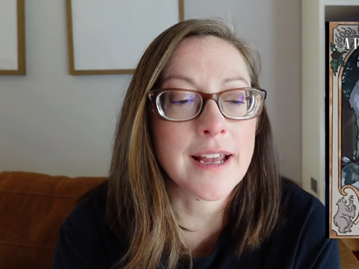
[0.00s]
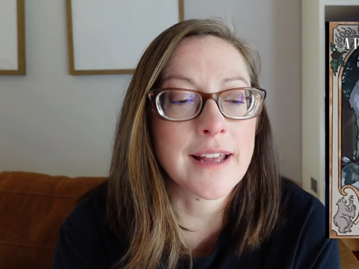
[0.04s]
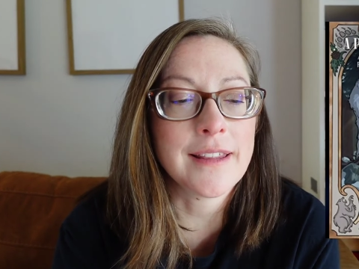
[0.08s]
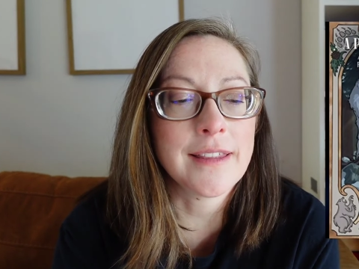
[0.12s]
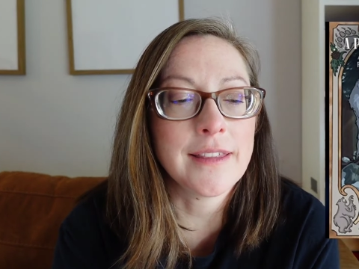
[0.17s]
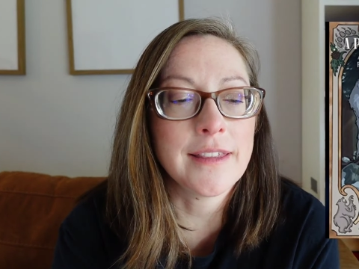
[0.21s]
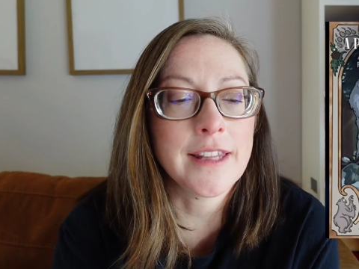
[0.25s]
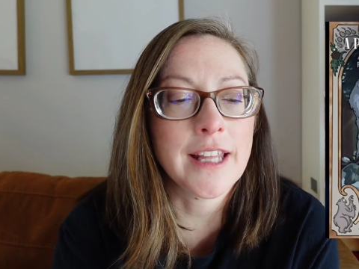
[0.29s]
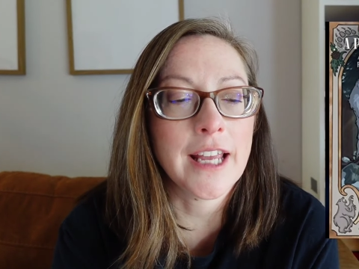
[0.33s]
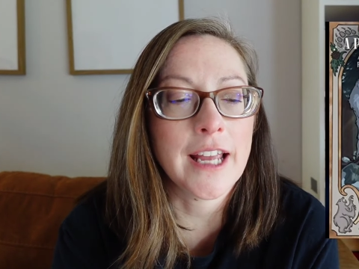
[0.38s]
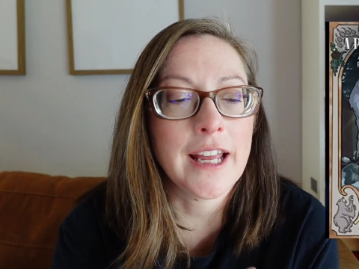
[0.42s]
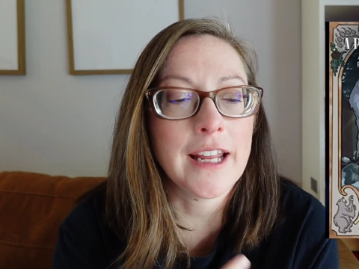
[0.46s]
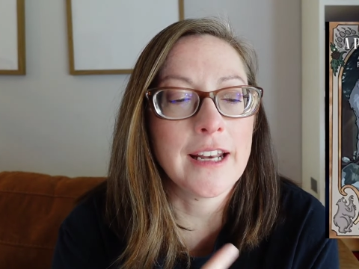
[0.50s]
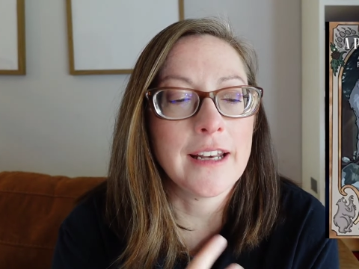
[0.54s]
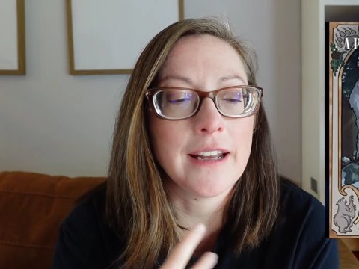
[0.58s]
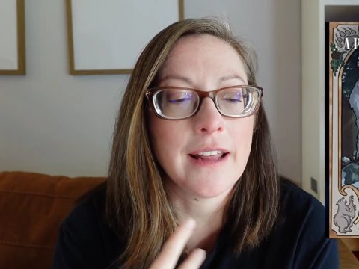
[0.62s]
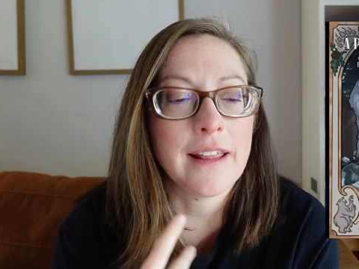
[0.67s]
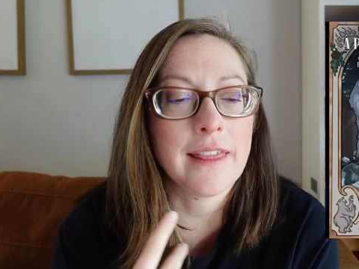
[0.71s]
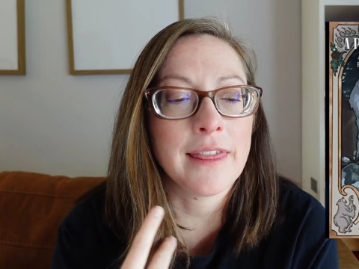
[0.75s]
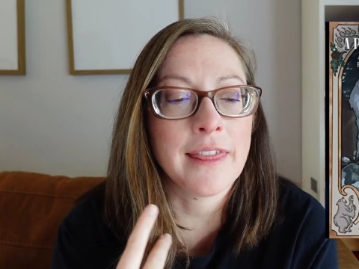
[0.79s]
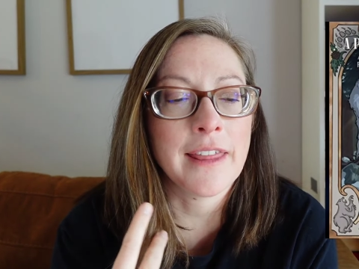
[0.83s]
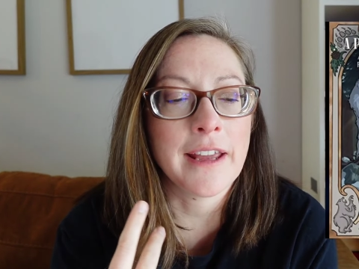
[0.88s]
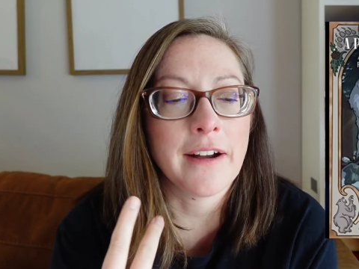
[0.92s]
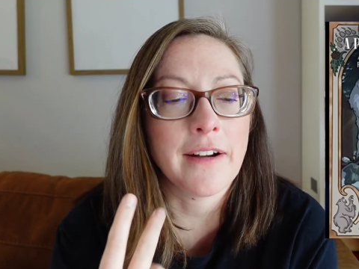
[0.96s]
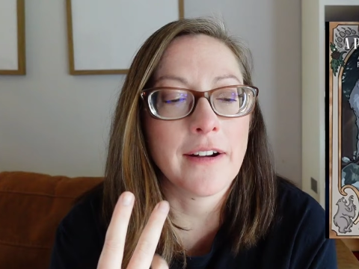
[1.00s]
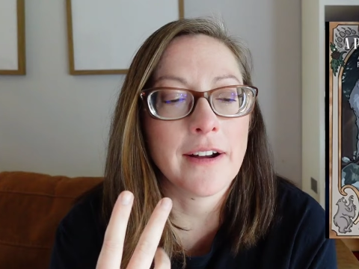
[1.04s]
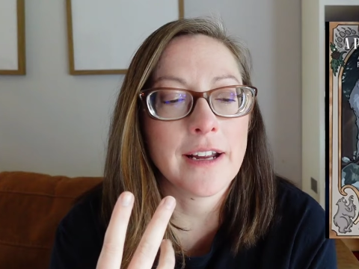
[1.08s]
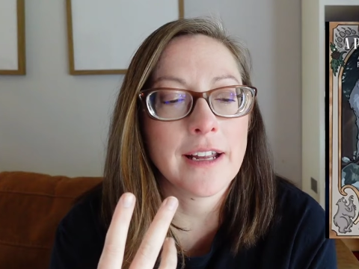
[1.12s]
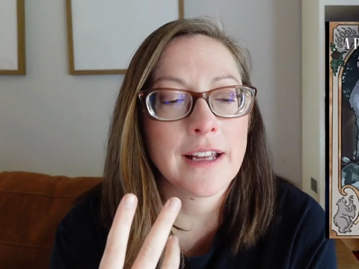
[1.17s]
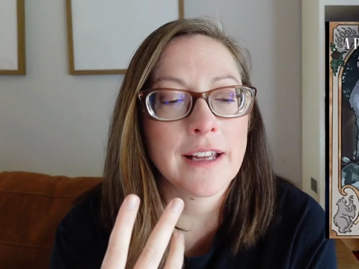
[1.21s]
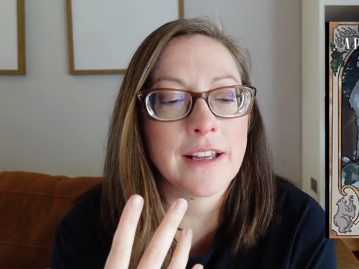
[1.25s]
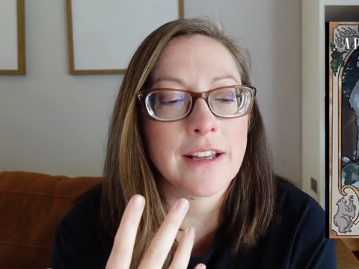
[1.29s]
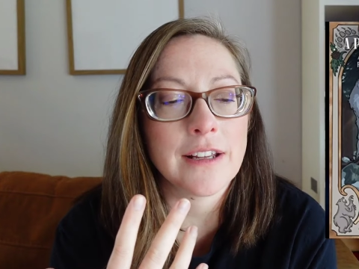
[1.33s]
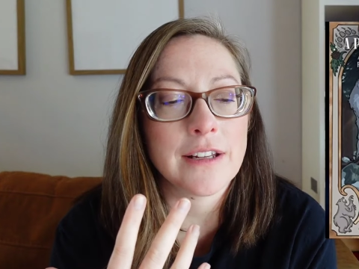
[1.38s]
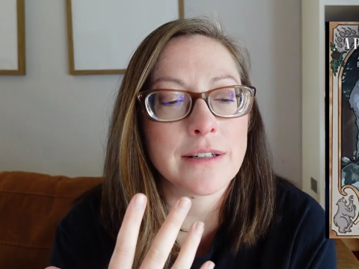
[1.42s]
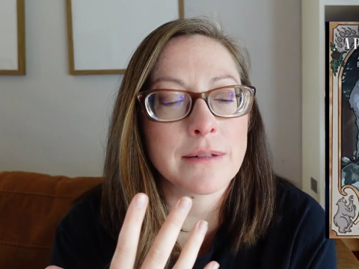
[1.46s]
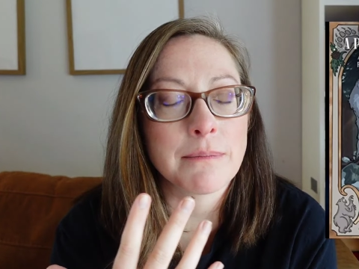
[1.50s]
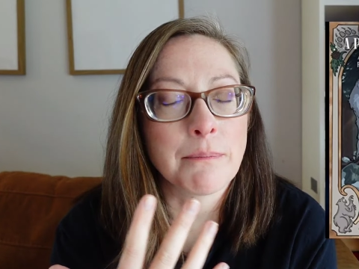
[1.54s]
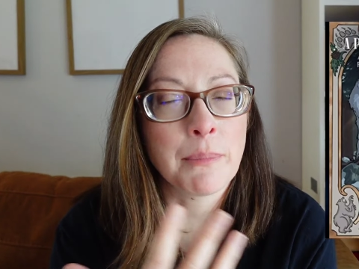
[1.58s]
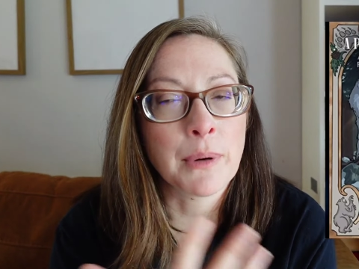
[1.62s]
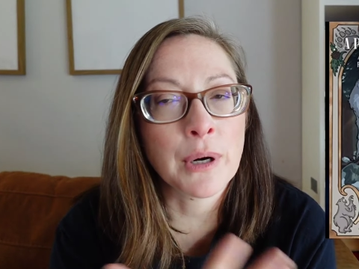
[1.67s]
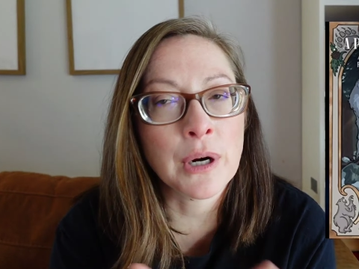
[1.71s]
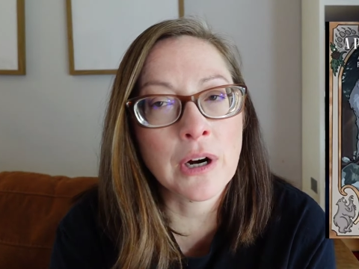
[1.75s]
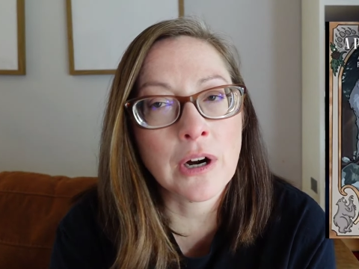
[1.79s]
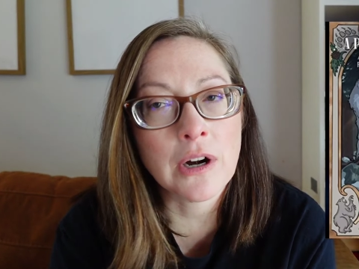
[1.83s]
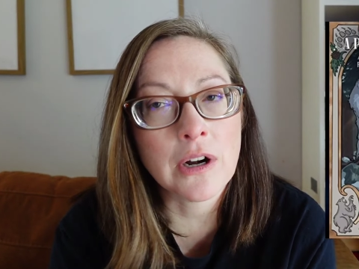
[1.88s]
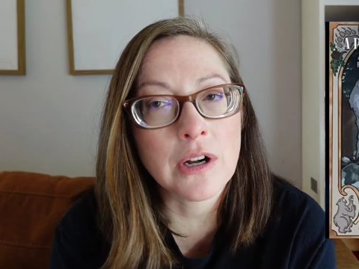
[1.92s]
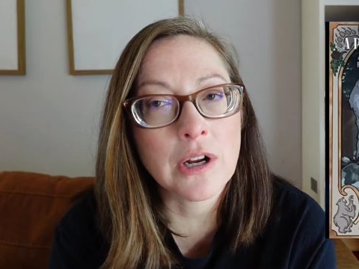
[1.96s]
And then there is
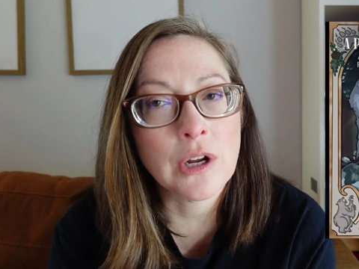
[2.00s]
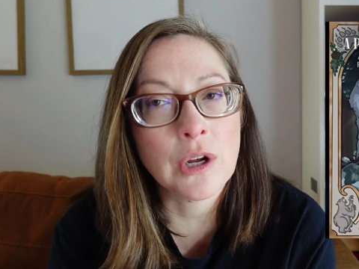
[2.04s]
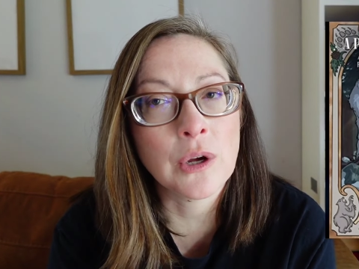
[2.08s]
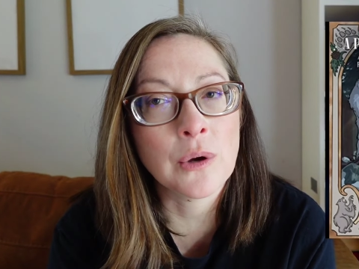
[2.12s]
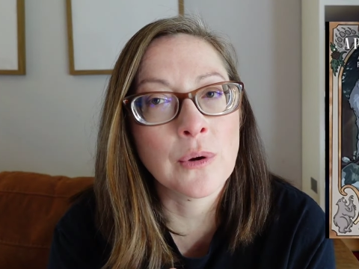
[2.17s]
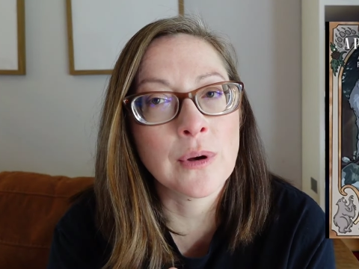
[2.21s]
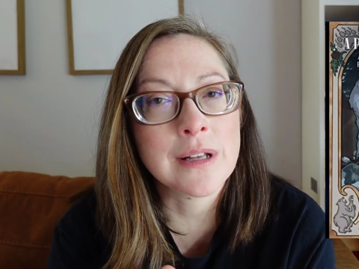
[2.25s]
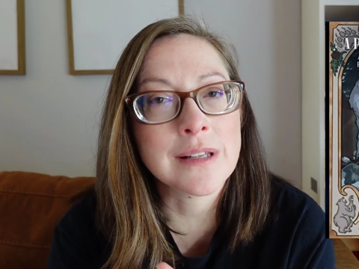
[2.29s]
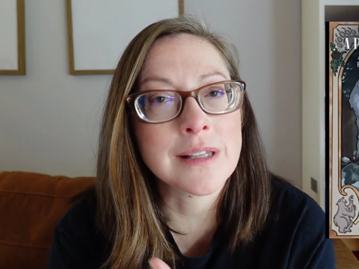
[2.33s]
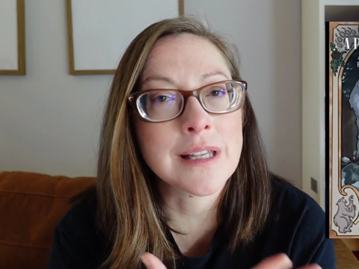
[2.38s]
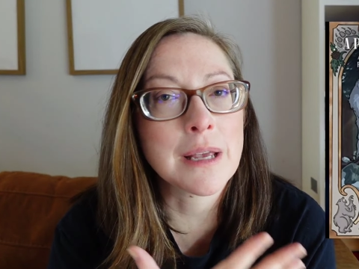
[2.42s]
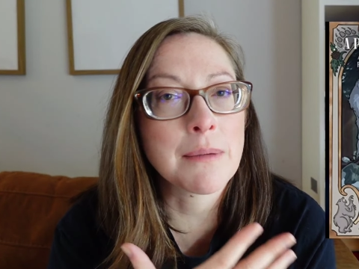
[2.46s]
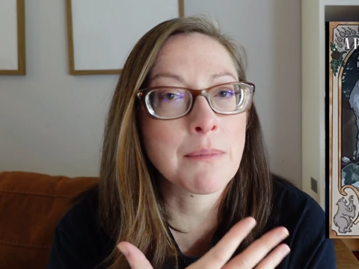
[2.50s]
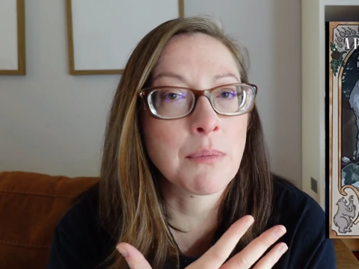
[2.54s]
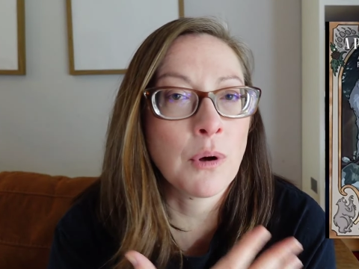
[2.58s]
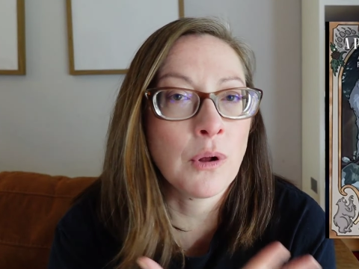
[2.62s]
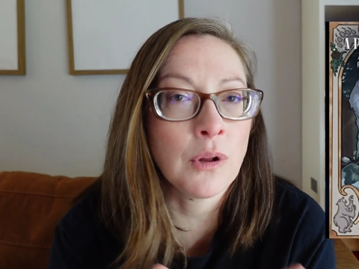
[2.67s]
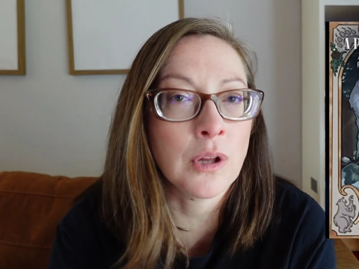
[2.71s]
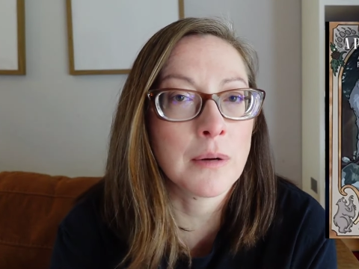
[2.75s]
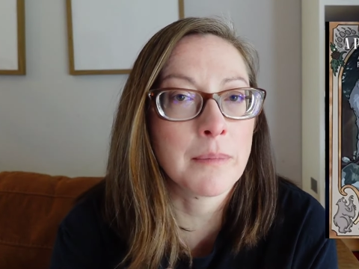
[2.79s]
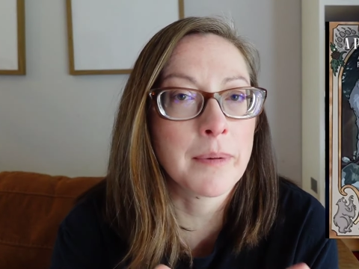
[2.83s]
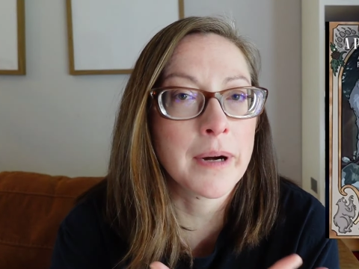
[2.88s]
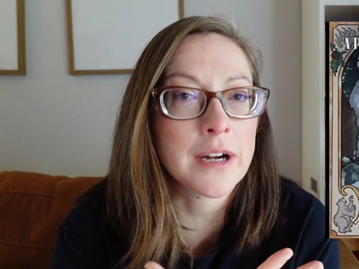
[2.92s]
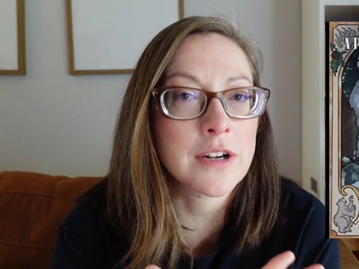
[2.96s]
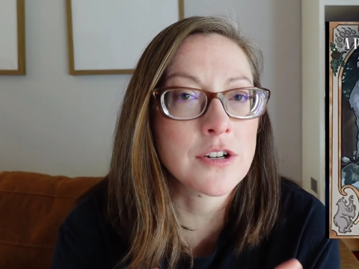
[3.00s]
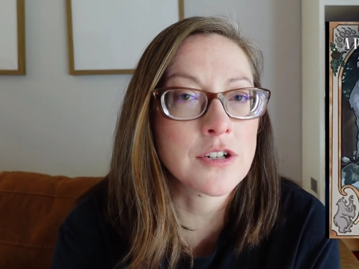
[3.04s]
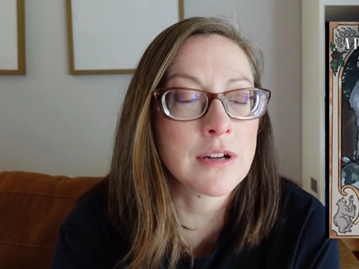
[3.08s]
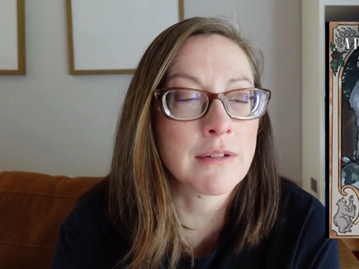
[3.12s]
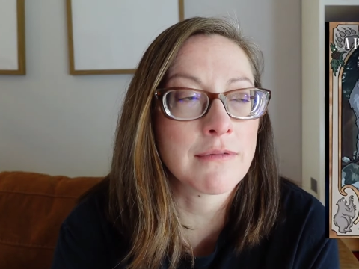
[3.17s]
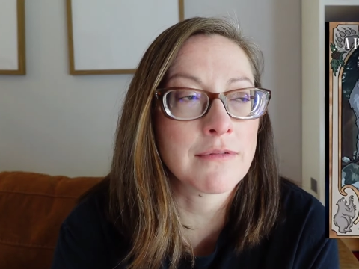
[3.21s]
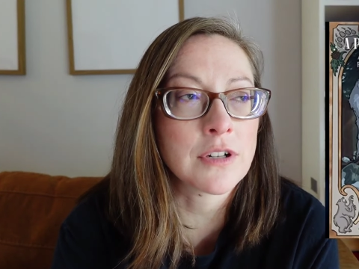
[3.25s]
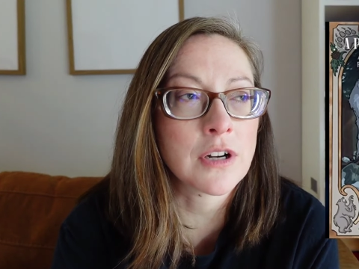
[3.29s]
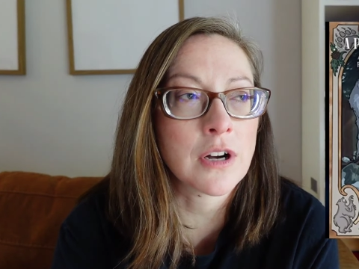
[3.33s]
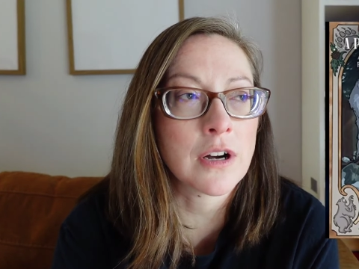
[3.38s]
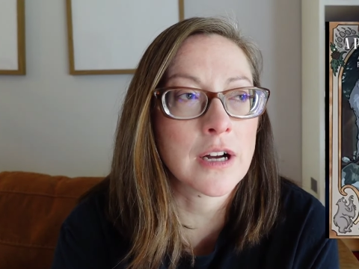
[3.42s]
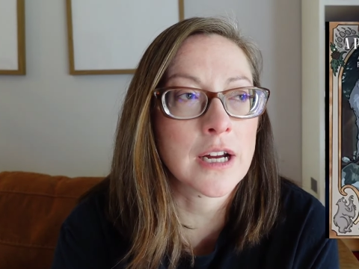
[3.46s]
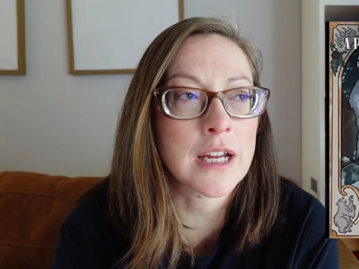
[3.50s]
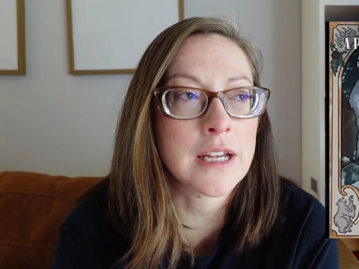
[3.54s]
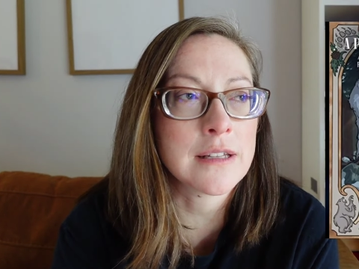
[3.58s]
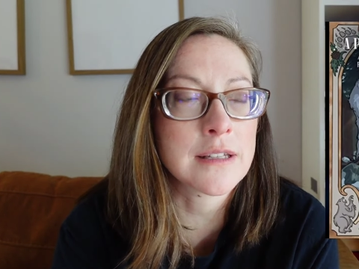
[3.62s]
Burn, who is a polar bear shifter.